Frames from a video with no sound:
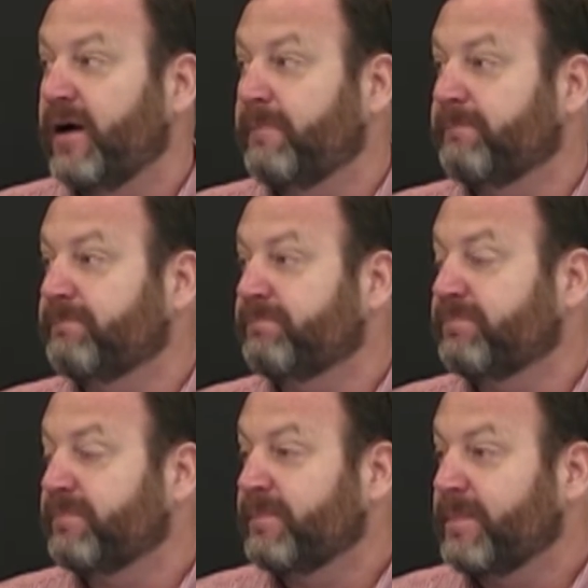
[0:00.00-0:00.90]
saying
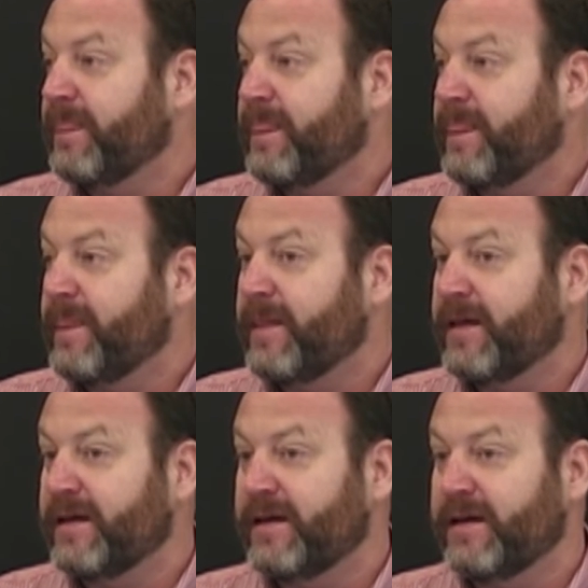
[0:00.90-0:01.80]
that there's something in the
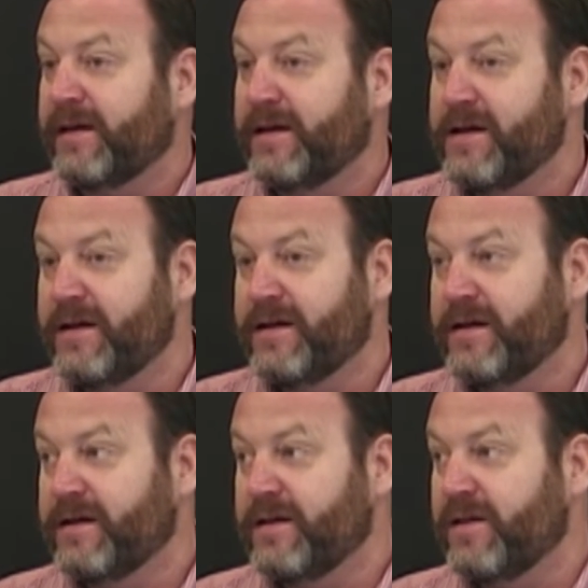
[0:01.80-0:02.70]
environment that's
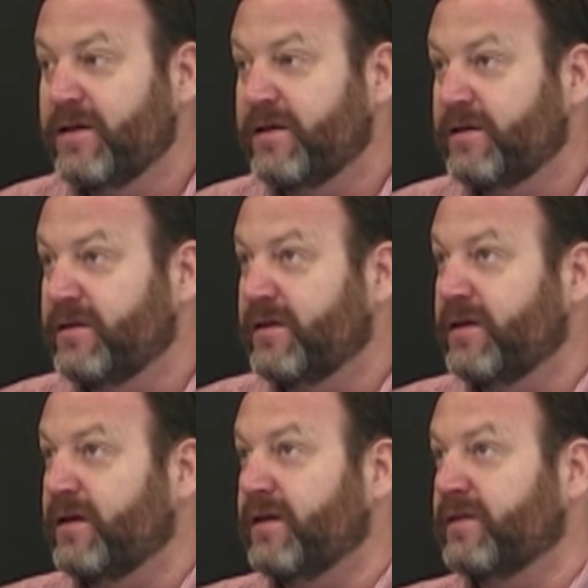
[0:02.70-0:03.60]
causing a
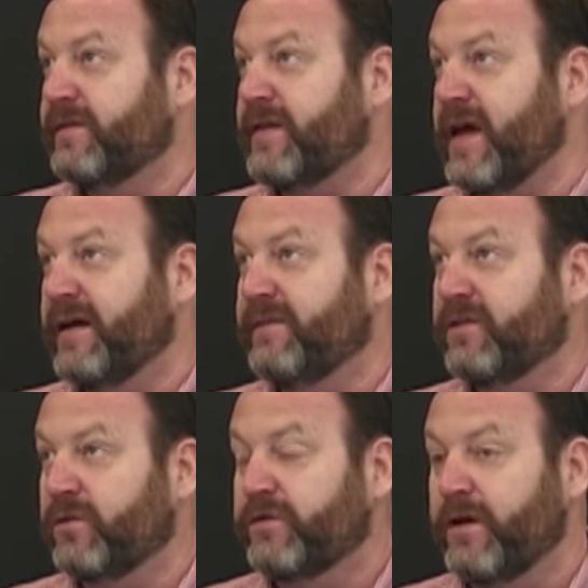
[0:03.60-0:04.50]
person to behave in
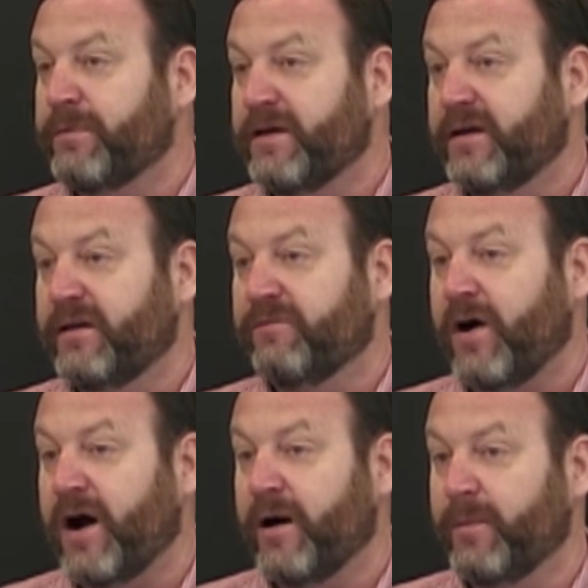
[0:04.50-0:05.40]
a certain way.
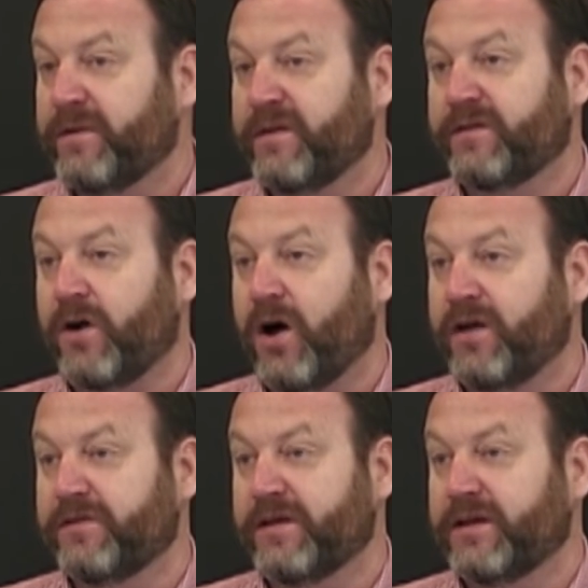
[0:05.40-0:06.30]
They just
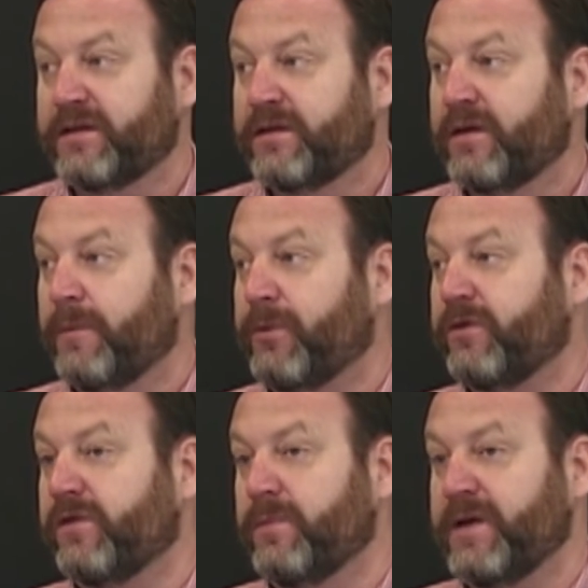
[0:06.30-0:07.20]
got lucky. The
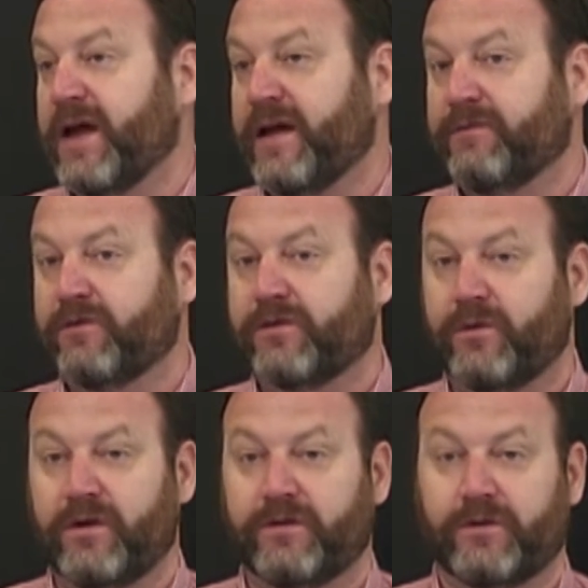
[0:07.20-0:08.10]
test was
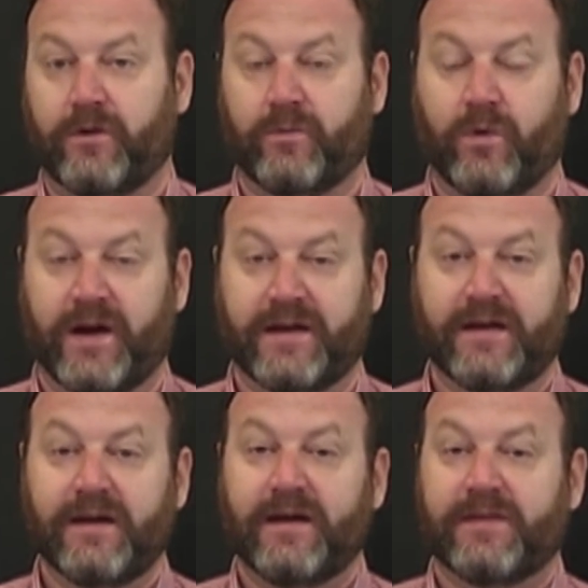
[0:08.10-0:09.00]
easy.
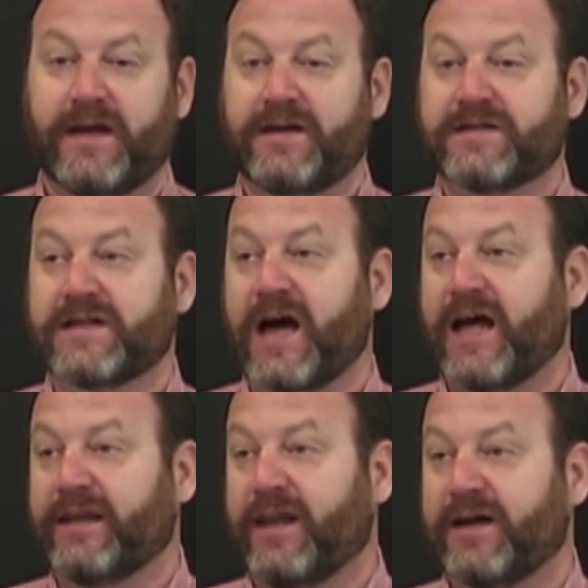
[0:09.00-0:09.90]
The
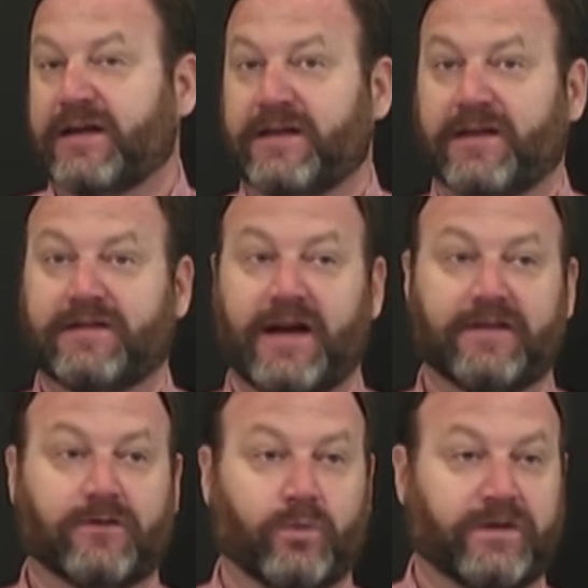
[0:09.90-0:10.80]
police weren't paying
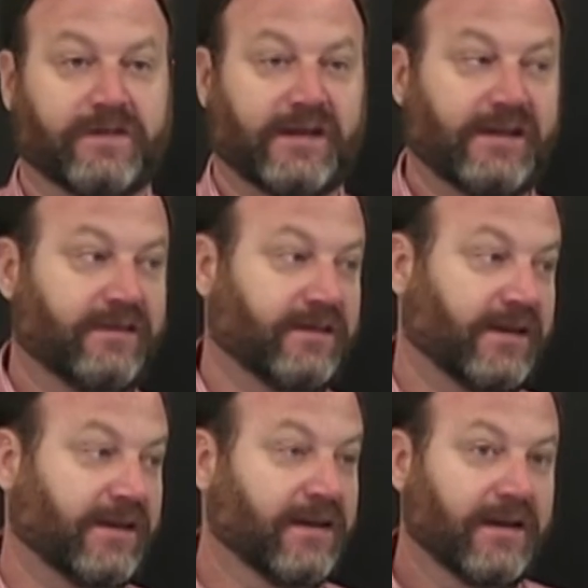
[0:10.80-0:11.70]
attention.
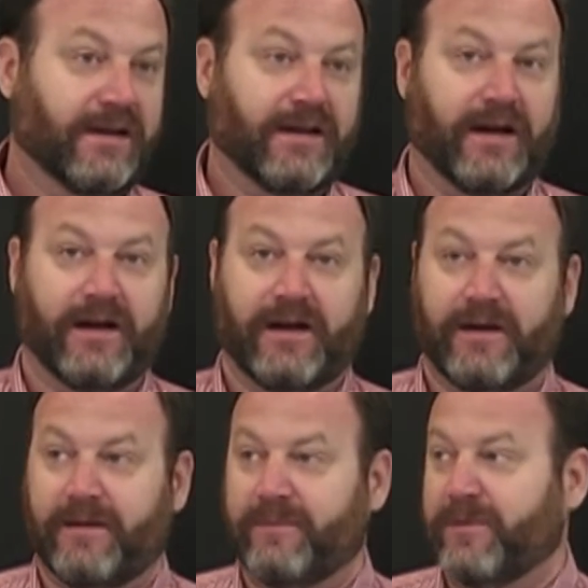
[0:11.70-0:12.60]

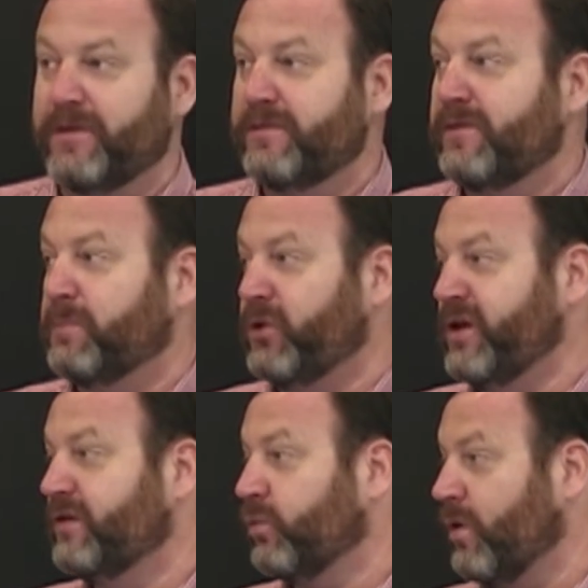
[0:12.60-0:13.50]
What have you.
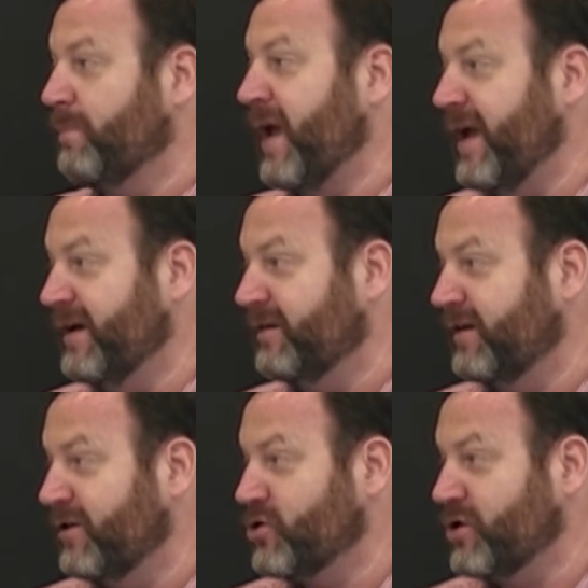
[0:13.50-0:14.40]
There's all these